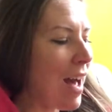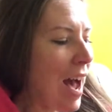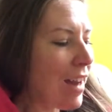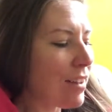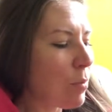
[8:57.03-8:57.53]

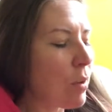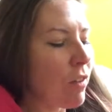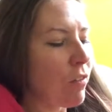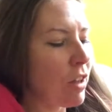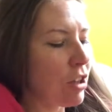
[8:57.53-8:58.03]
I just want
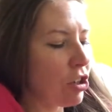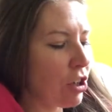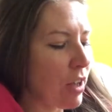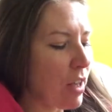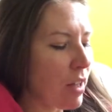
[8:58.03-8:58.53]
to finish
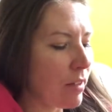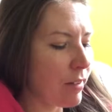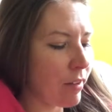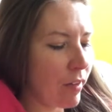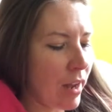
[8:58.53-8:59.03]
it
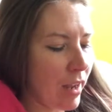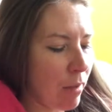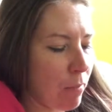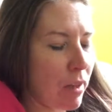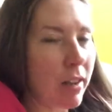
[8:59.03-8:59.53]
so that I
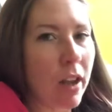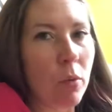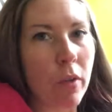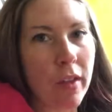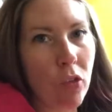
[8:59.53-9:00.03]
can be
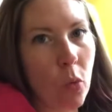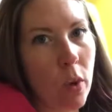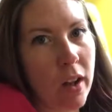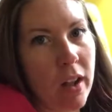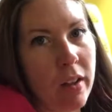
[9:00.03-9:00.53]
done with
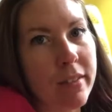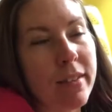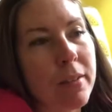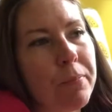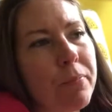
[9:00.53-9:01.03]
everyone else.